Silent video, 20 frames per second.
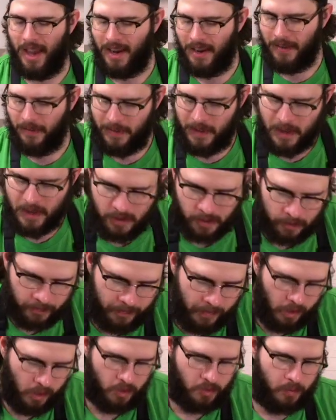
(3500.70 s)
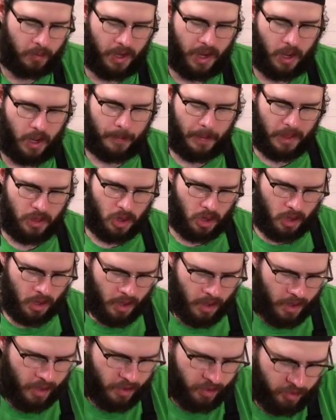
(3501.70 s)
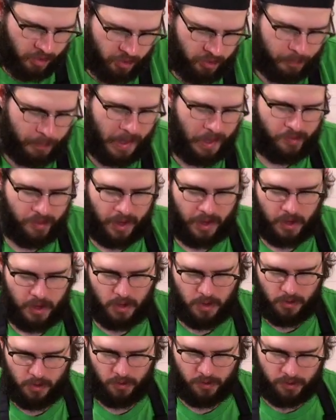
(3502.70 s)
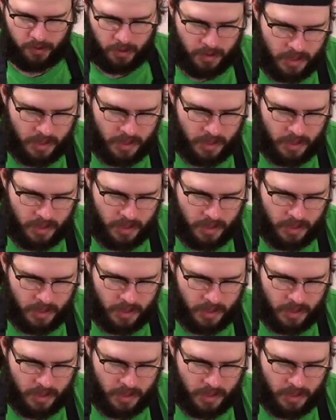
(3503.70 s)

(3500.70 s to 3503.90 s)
kind of interferes with how much space I can use